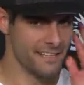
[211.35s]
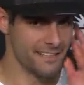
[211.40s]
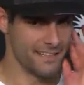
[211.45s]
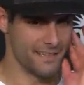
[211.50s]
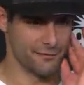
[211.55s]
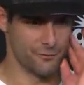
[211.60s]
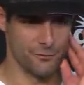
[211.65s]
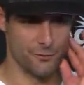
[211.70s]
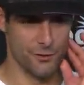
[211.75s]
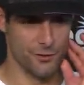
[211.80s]

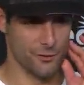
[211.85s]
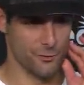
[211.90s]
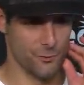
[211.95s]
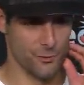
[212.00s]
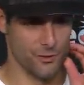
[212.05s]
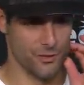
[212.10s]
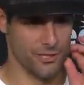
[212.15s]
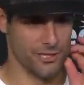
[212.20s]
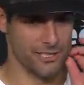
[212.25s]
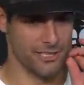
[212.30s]
never really a
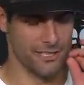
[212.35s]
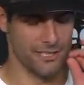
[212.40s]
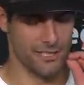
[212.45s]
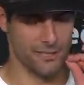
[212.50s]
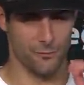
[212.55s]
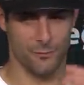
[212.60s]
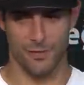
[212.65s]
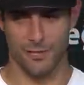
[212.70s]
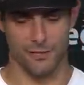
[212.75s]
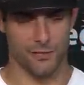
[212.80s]
worry.
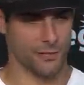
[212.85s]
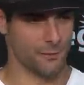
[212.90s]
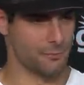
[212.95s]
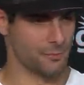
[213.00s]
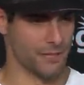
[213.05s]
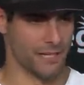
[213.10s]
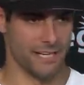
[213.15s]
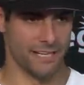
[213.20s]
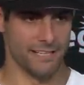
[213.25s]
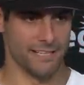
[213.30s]
We had a good
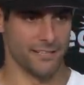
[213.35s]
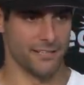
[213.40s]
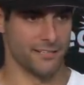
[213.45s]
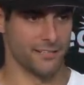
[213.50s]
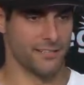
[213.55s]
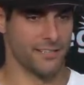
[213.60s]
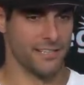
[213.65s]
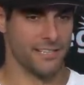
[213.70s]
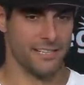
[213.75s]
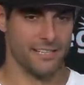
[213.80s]
plan
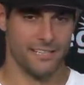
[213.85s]
here.